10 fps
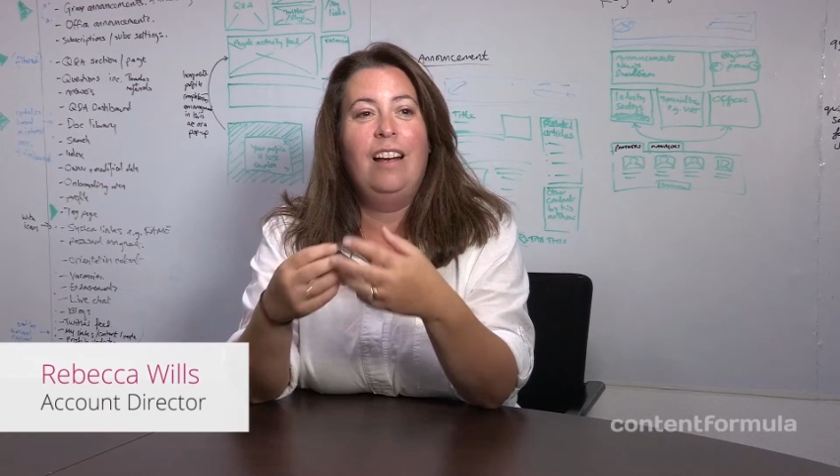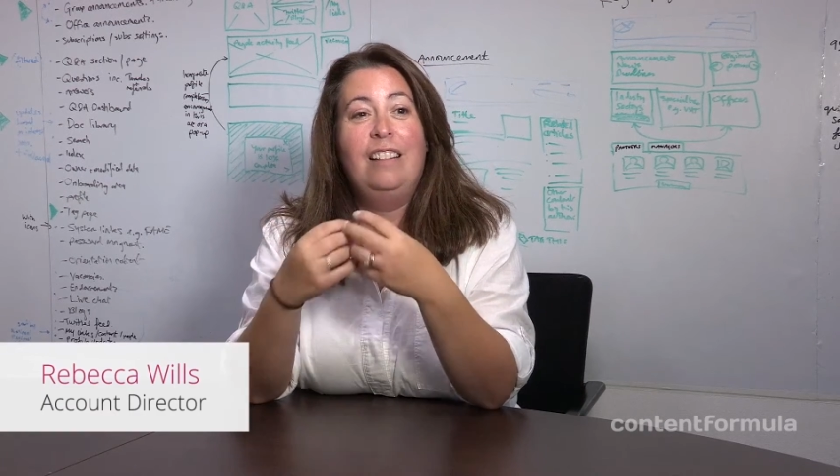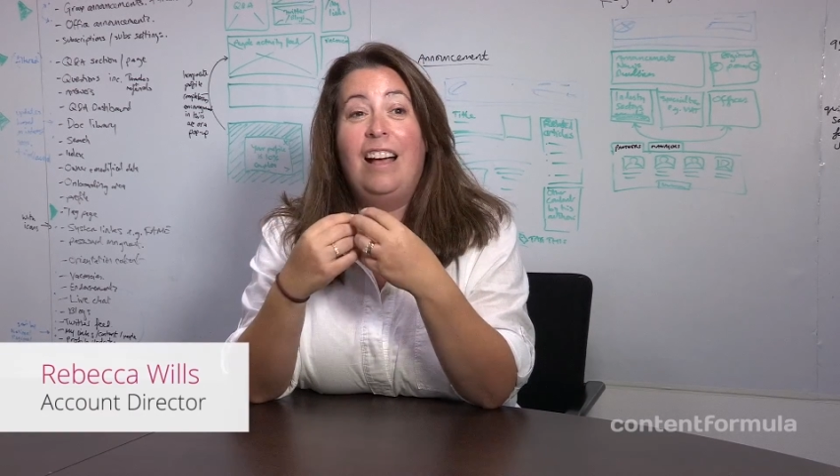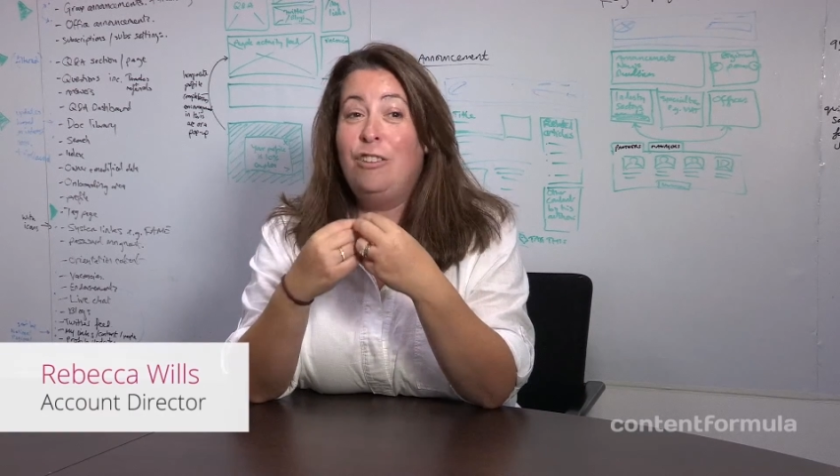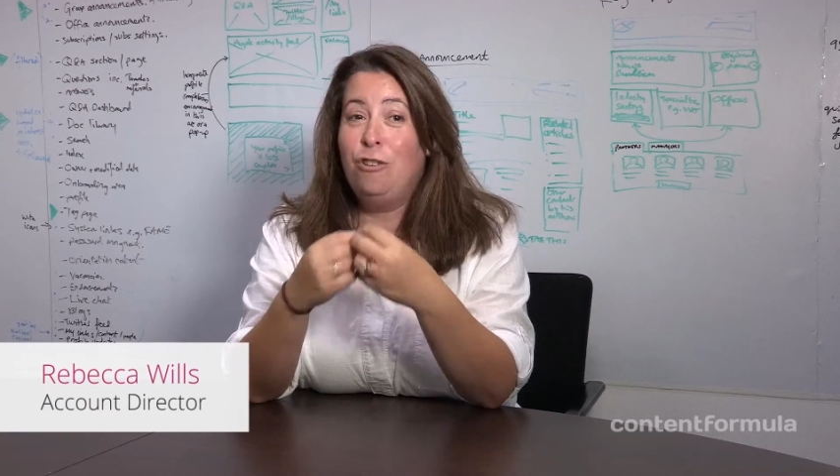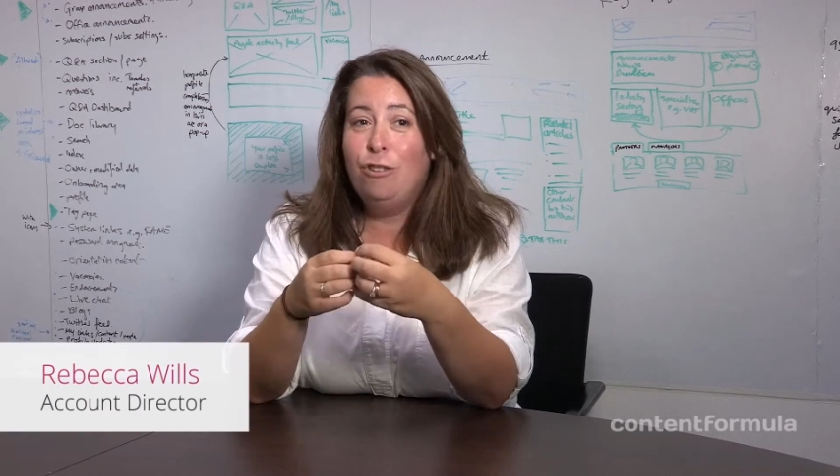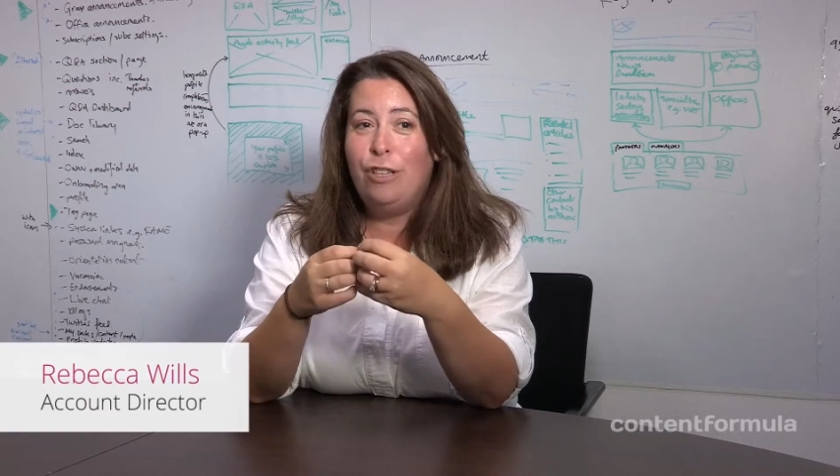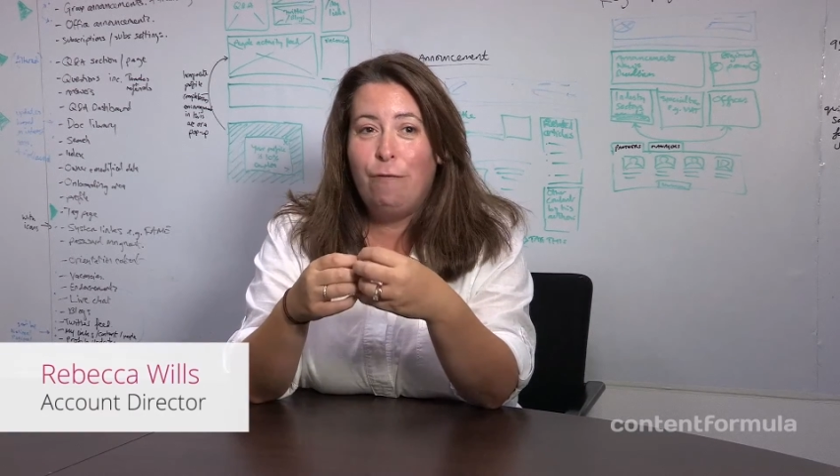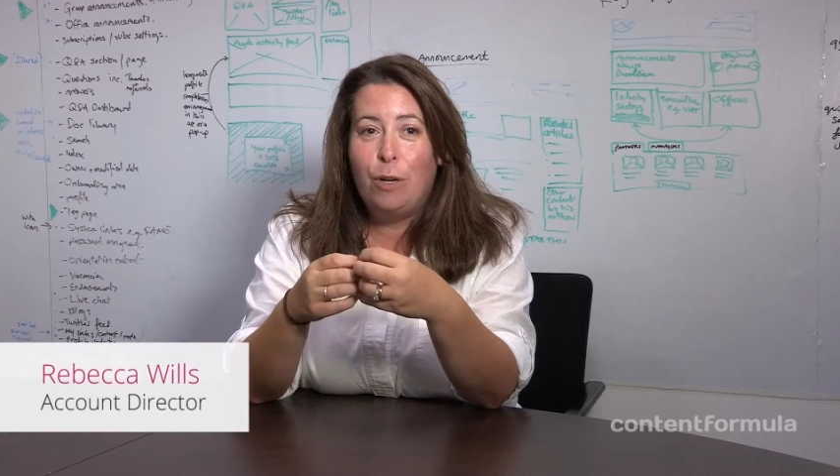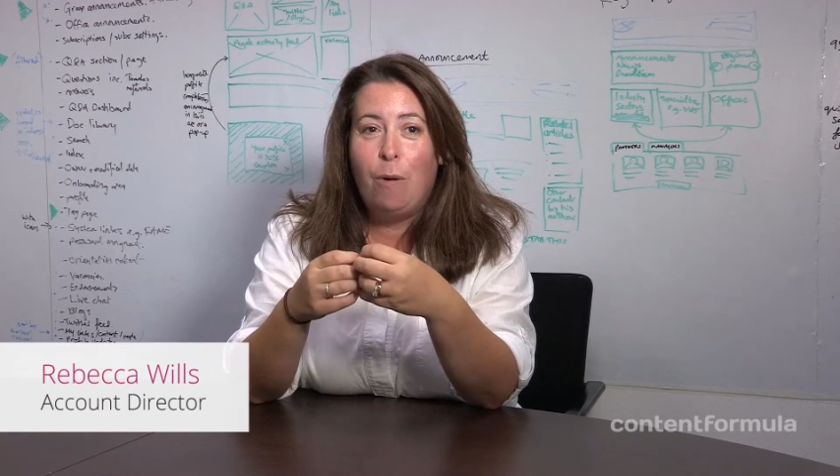and that
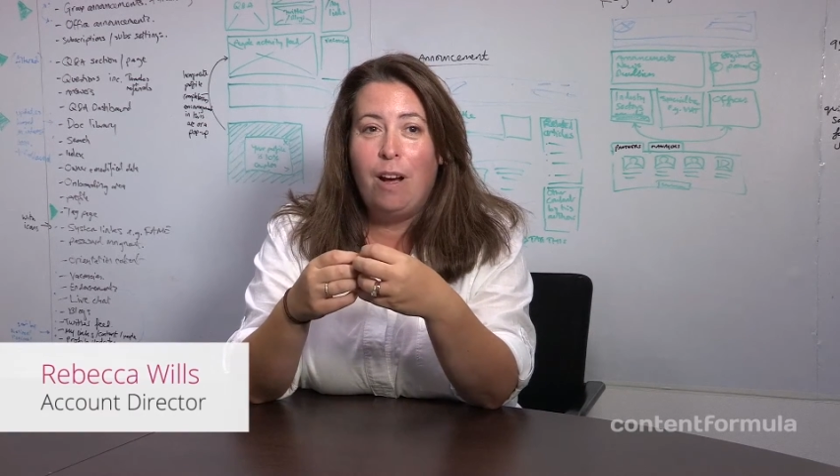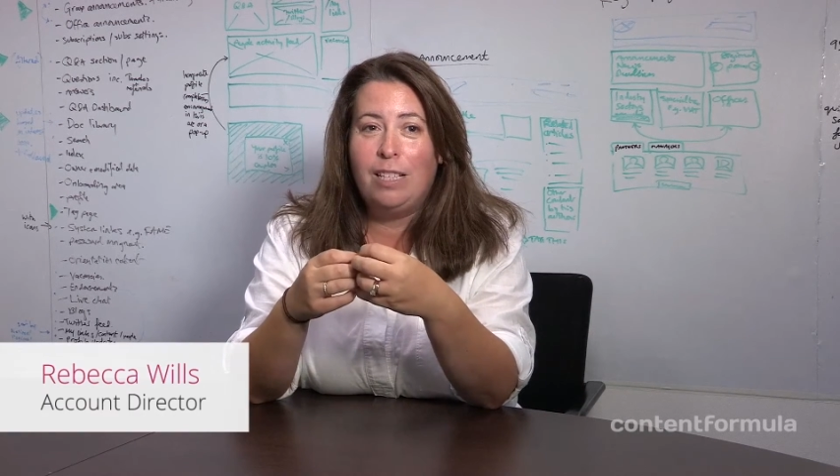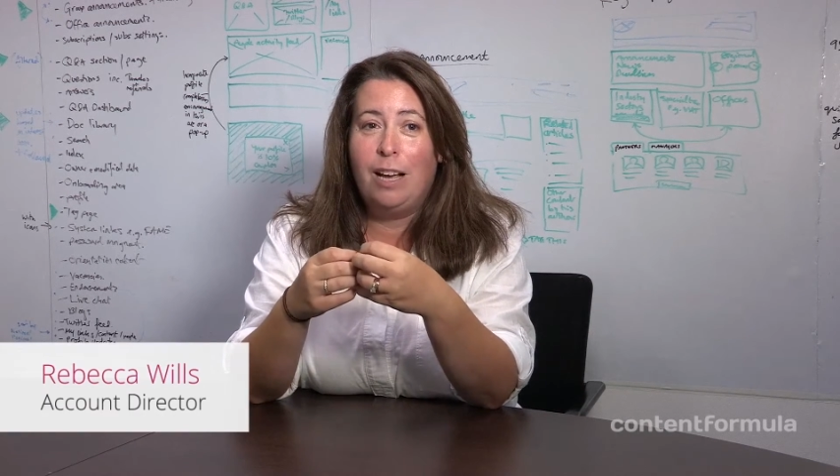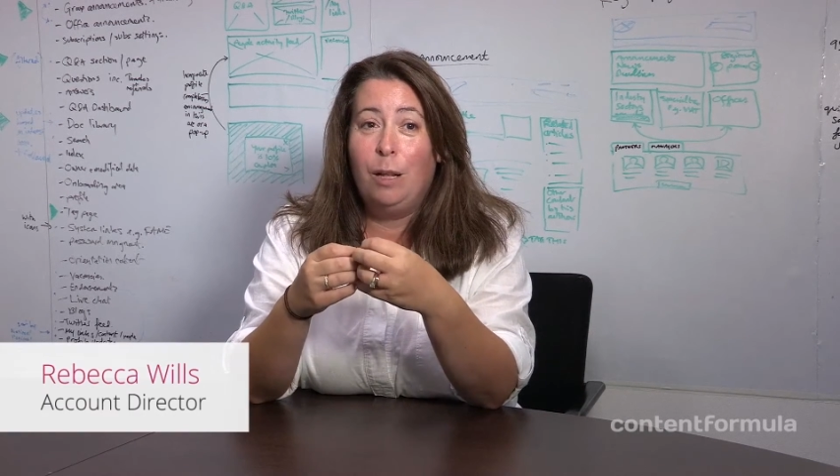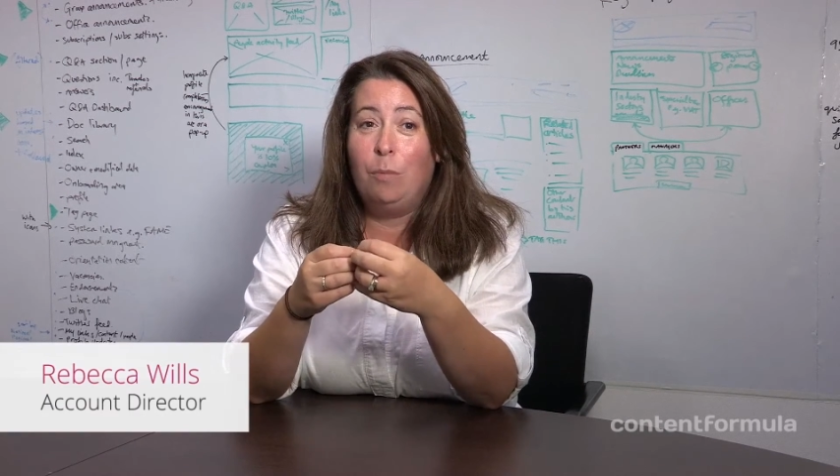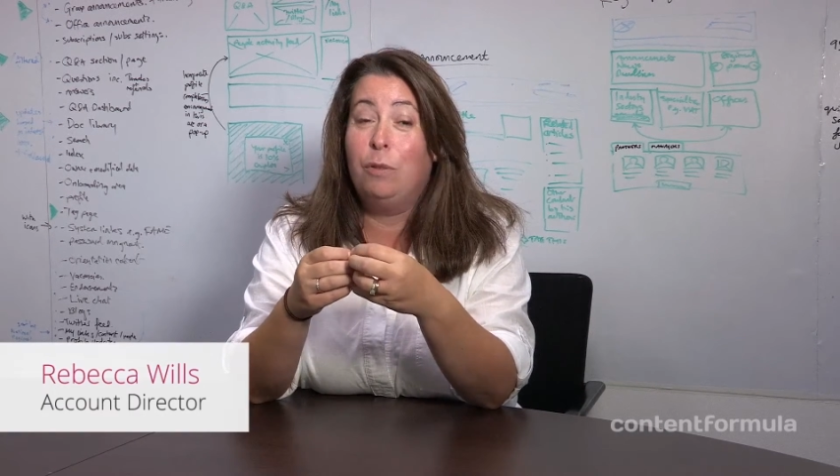usually requires help